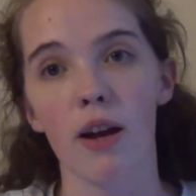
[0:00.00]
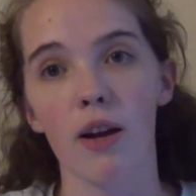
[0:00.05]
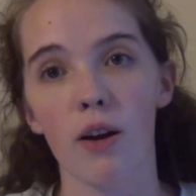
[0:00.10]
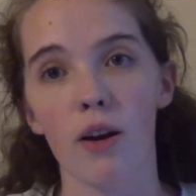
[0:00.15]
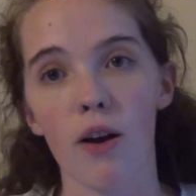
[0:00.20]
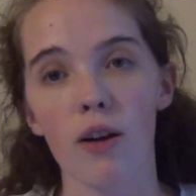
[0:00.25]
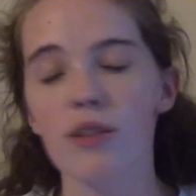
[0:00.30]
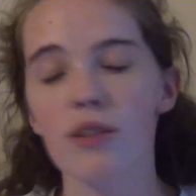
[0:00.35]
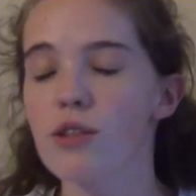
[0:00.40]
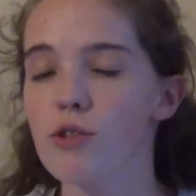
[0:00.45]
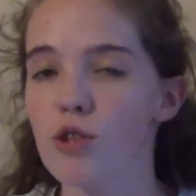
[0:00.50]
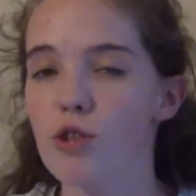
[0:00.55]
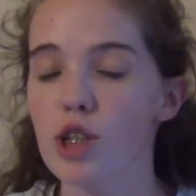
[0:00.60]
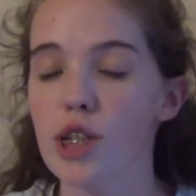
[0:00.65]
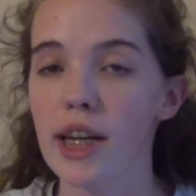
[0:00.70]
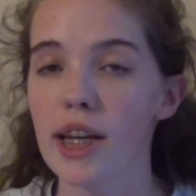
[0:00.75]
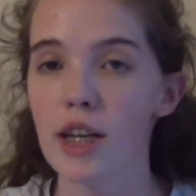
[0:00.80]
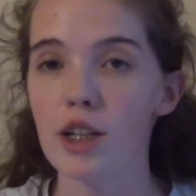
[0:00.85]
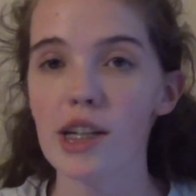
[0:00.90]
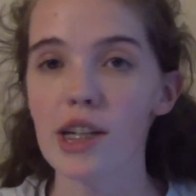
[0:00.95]
God
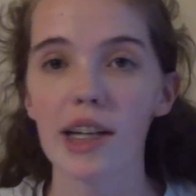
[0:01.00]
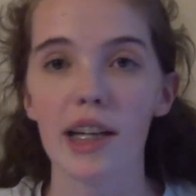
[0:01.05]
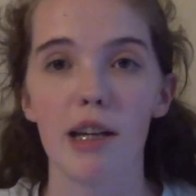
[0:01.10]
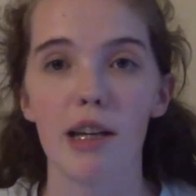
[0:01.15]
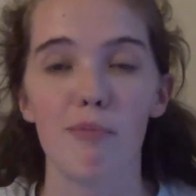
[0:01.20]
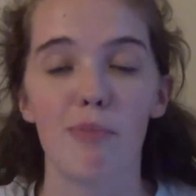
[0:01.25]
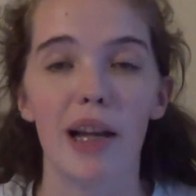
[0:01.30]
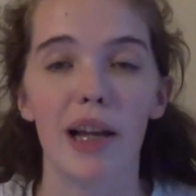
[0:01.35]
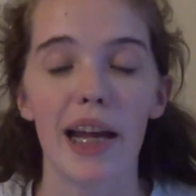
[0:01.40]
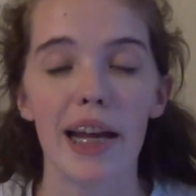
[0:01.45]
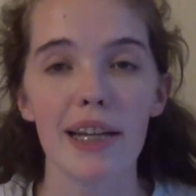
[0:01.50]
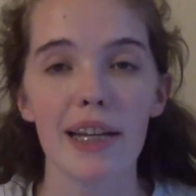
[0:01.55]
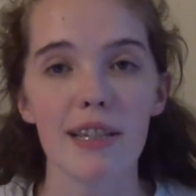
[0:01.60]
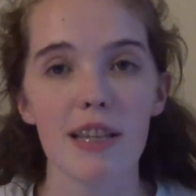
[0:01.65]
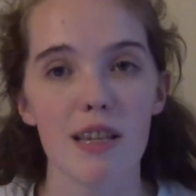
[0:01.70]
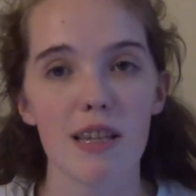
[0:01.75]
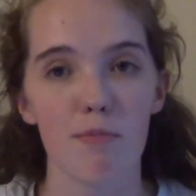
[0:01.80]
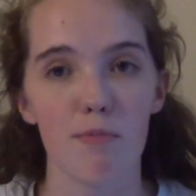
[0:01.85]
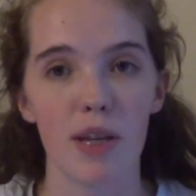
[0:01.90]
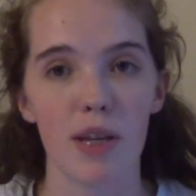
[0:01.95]
strategically
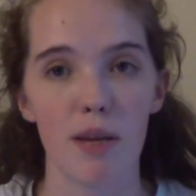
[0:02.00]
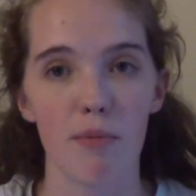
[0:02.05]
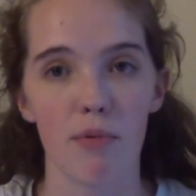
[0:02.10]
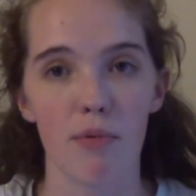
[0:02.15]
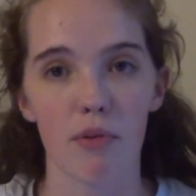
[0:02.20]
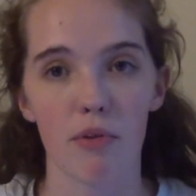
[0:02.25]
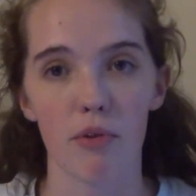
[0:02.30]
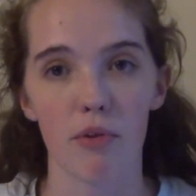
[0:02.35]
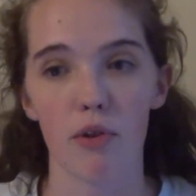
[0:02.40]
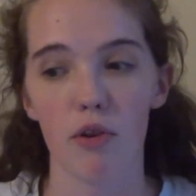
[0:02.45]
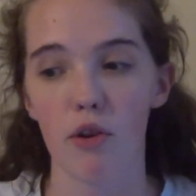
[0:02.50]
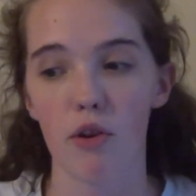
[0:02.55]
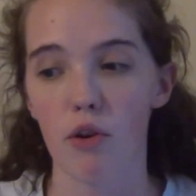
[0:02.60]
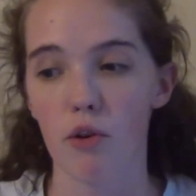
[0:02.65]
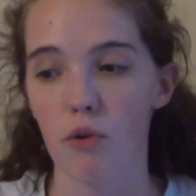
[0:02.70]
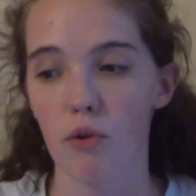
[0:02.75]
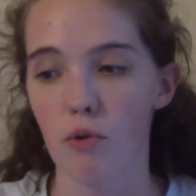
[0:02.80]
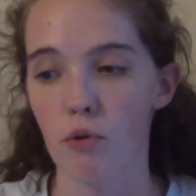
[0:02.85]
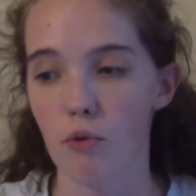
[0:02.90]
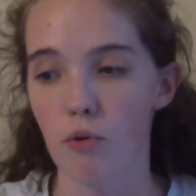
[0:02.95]
places people
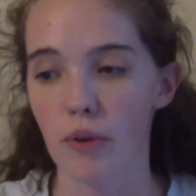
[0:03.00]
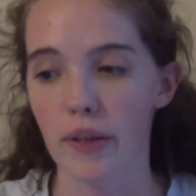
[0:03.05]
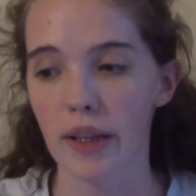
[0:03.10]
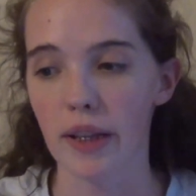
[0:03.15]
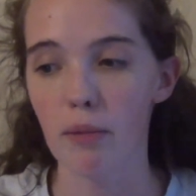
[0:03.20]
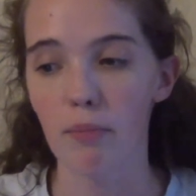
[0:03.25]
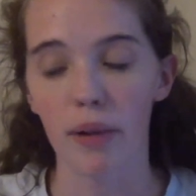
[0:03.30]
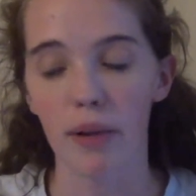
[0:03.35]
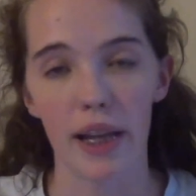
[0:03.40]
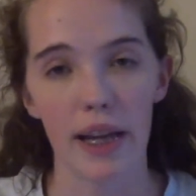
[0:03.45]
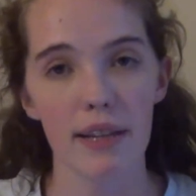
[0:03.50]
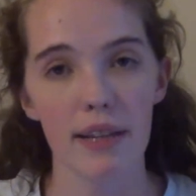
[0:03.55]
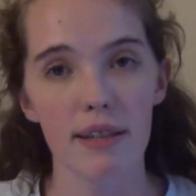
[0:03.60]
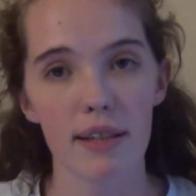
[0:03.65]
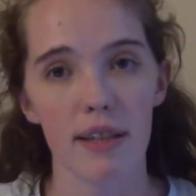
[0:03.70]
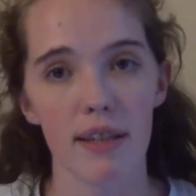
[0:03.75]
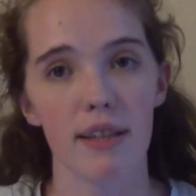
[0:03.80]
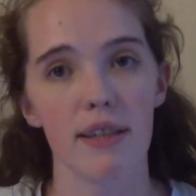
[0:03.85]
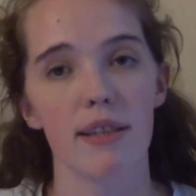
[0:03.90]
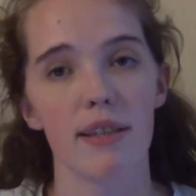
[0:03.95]
who he
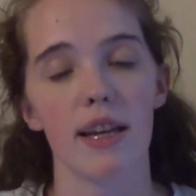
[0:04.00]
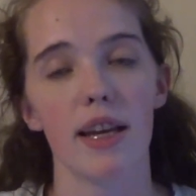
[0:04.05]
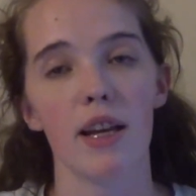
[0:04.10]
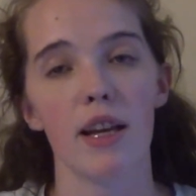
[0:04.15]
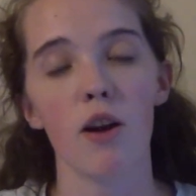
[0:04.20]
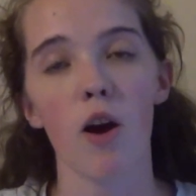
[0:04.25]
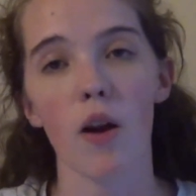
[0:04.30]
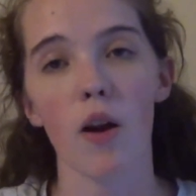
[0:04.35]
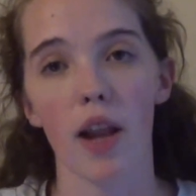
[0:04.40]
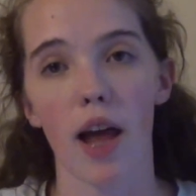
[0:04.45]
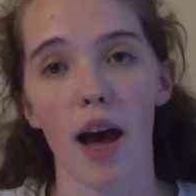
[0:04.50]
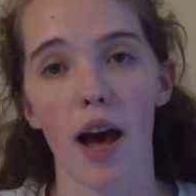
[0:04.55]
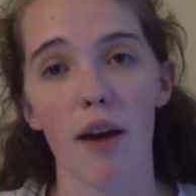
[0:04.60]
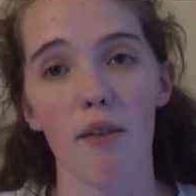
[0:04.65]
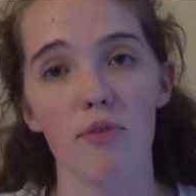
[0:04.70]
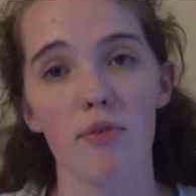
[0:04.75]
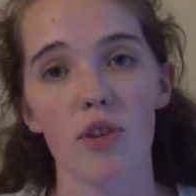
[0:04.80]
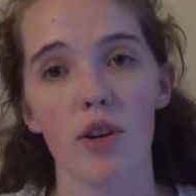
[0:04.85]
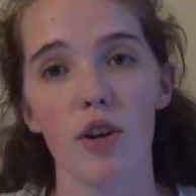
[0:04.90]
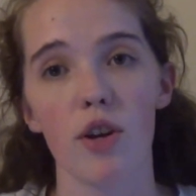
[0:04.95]
blesses in our
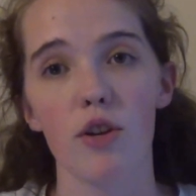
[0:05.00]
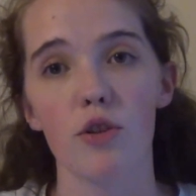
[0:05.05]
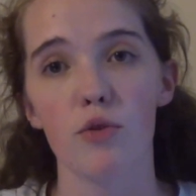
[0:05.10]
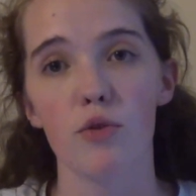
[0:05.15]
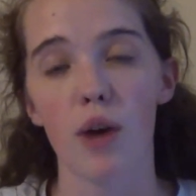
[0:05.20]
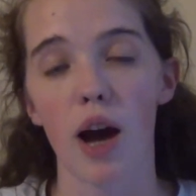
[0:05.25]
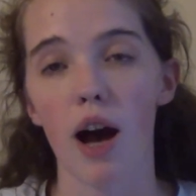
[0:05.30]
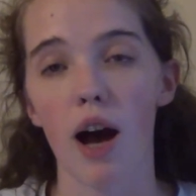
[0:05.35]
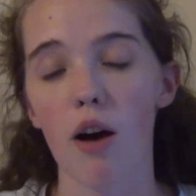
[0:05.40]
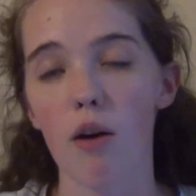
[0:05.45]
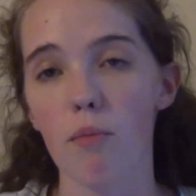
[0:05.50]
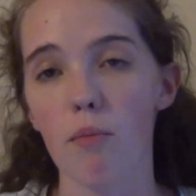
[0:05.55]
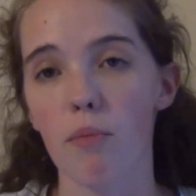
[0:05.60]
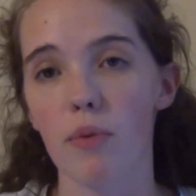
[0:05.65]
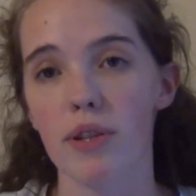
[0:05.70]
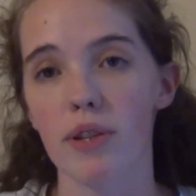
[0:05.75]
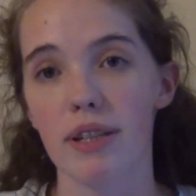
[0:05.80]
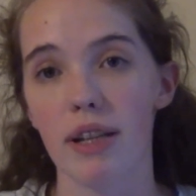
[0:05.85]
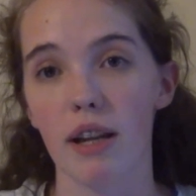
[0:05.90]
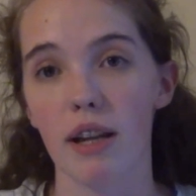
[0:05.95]
lives to
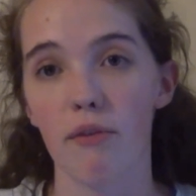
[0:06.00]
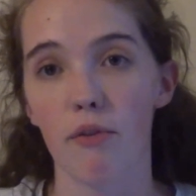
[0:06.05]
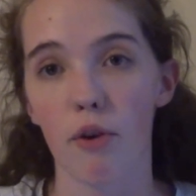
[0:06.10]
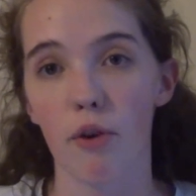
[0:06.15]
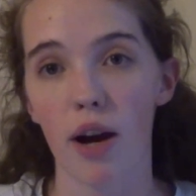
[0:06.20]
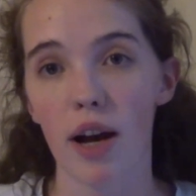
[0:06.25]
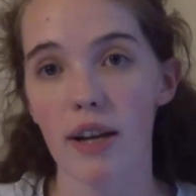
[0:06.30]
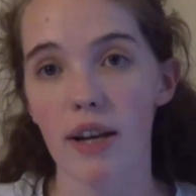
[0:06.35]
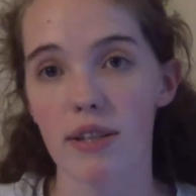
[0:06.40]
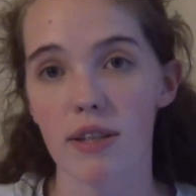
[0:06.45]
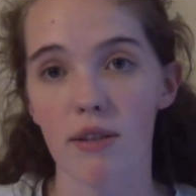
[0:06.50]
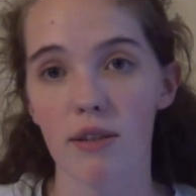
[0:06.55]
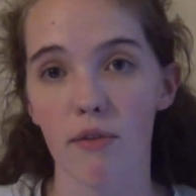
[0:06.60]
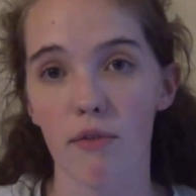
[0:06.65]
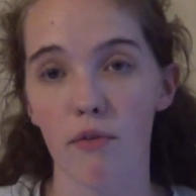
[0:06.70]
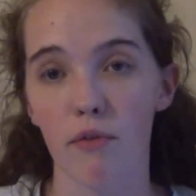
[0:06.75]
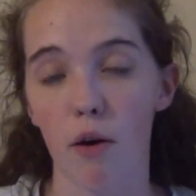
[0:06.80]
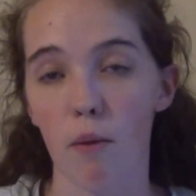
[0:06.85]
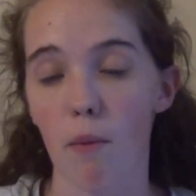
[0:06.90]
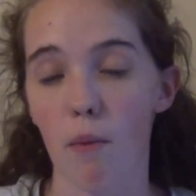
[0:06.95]
help deliver us
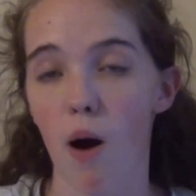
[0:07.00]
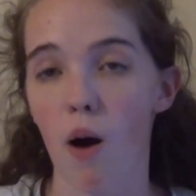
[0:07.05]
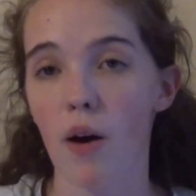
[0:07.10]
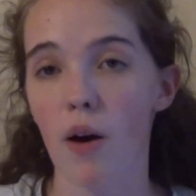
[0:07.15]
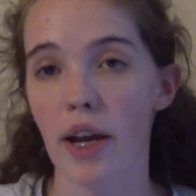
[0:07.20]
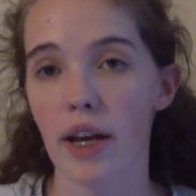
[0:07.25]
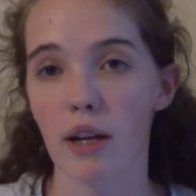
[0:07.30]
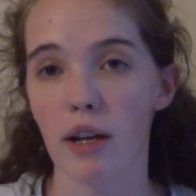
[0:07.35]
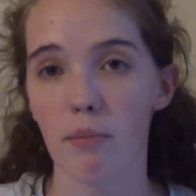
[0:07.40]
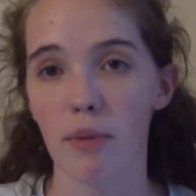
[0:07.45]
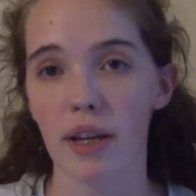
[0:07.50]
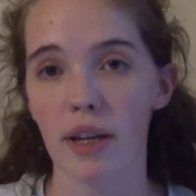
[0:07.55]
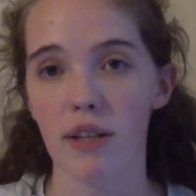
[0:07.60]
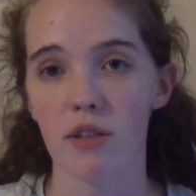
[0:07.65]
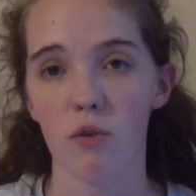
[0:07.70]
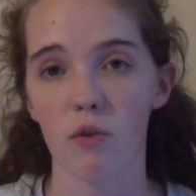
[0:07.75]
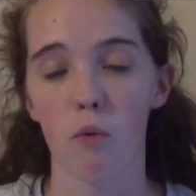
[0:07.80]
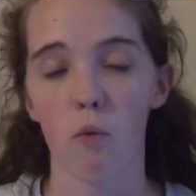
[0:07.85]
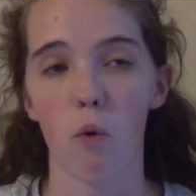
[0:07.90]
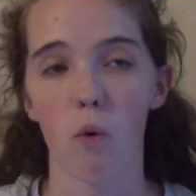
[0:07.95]
from our
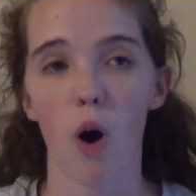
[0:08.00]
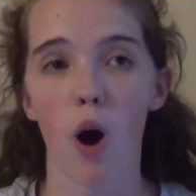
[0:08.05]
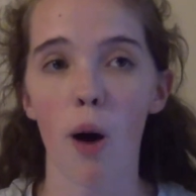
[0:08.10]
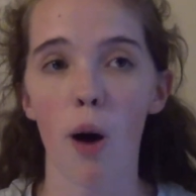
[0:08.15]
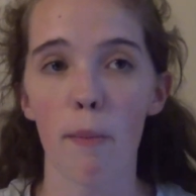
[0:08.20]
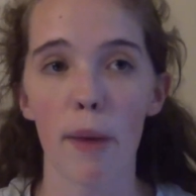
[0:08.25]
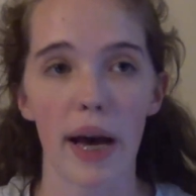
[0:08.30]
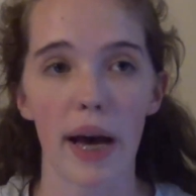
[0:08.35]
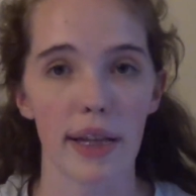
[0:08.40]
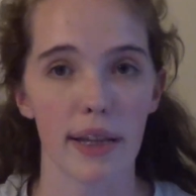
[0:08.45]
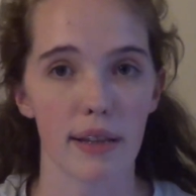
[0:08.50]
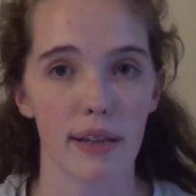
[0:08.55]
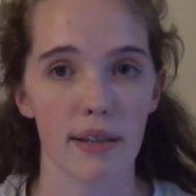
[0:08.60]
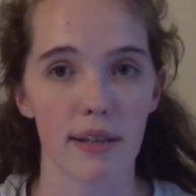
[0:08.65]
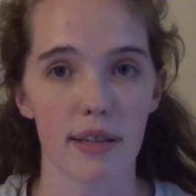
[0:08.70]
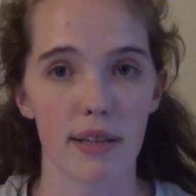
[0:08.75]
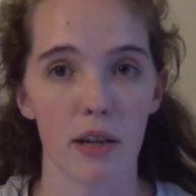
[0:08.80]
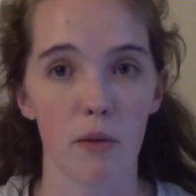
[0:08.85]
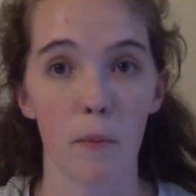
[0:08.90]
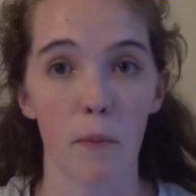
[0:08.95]
enemies or our
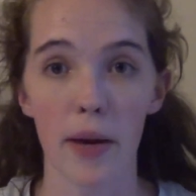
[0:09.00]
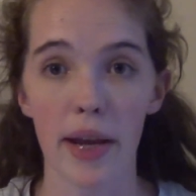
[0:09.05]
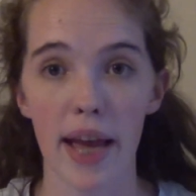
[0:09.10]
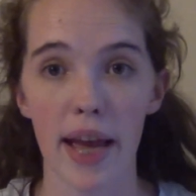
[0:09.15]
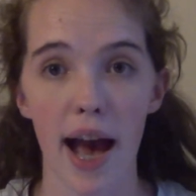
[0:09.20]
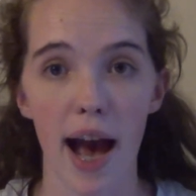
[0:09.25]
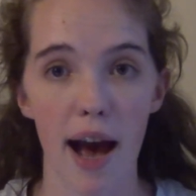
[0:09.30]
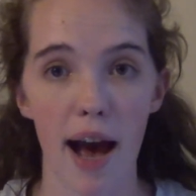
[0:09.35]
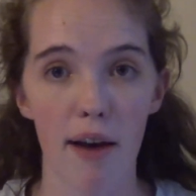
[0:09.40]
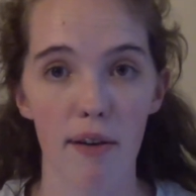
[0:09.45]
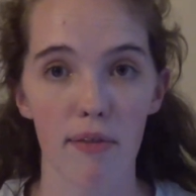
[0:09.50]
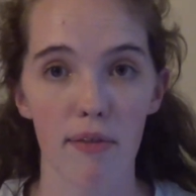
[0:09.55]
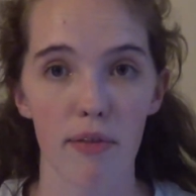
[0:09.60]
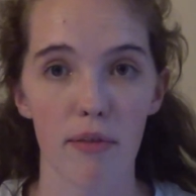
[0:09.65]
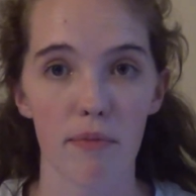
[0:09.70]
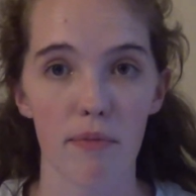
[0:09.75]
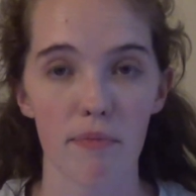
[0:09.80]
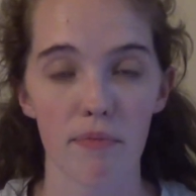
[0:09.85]
battles that we have.